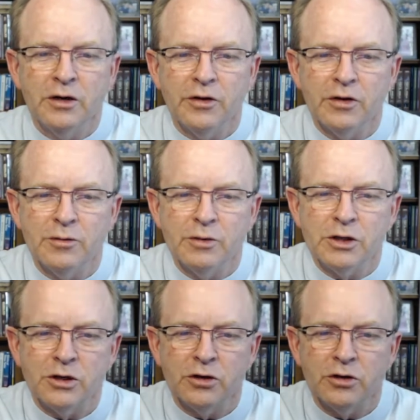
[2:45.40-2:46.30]
And then the
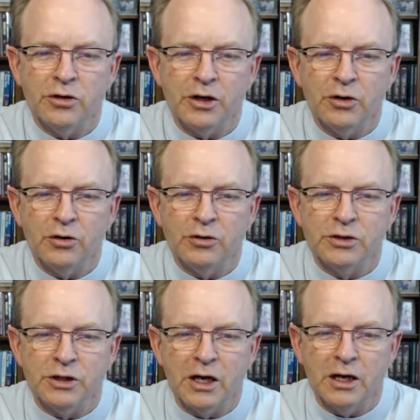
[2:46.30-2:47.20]
material that
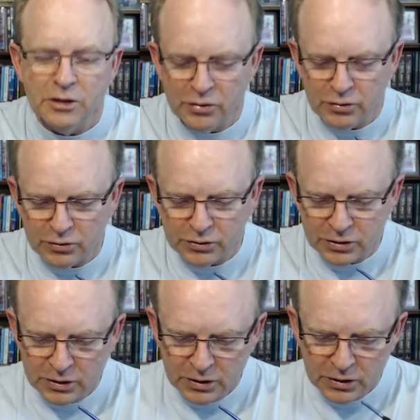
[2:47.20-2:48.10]
holds the eyelet
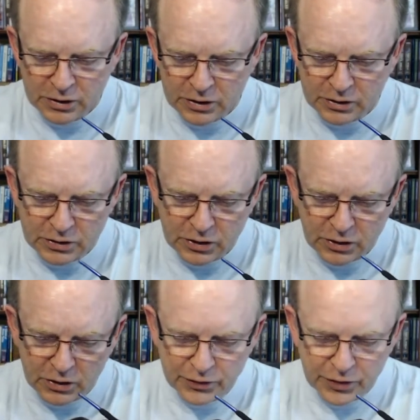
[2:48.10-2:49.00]
holes is
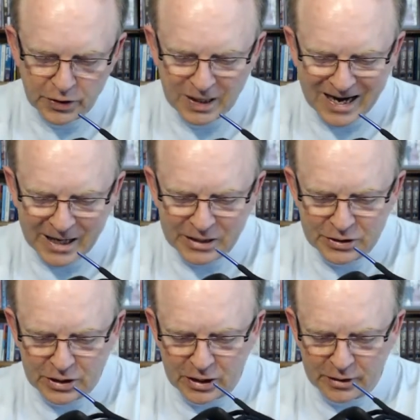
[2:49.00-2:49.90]
called the eye
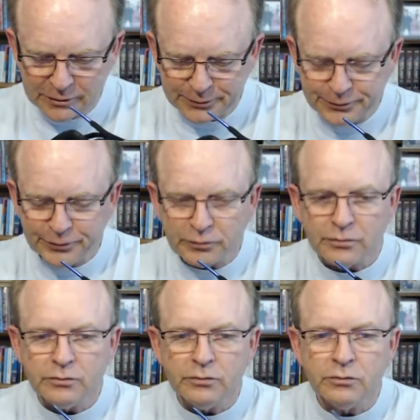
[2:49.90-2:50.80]
stay.
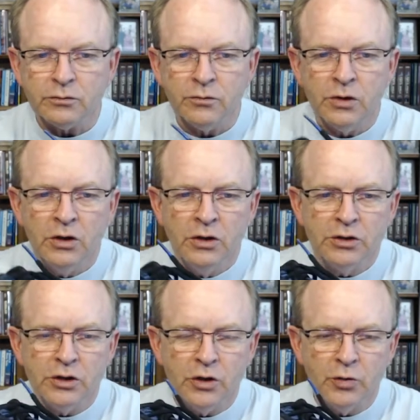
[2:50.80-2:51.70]

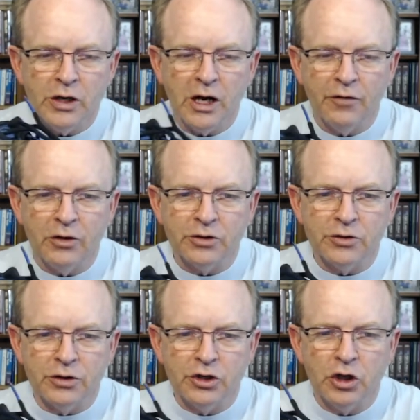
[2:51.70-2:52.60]
So we have
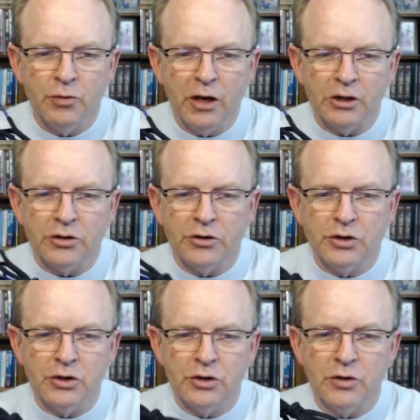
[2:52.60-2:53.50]
also the toe box of the
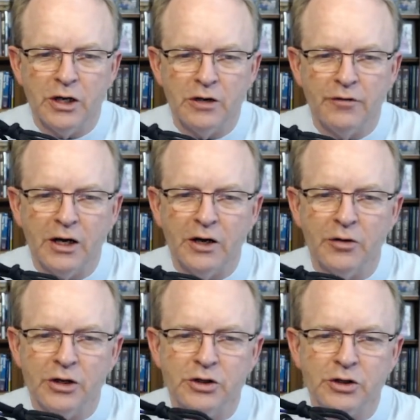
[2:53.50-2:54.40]
shoe. And
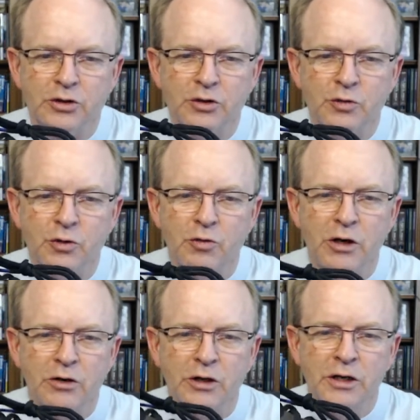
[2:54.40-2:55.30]
evaluating shoes, we
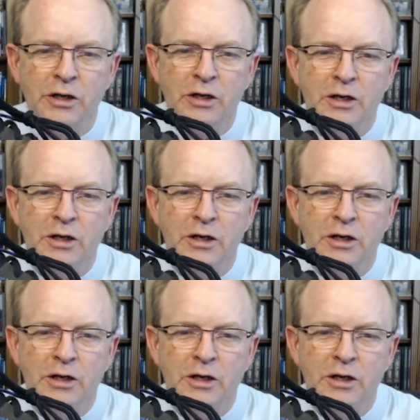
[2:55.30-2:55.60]
want to look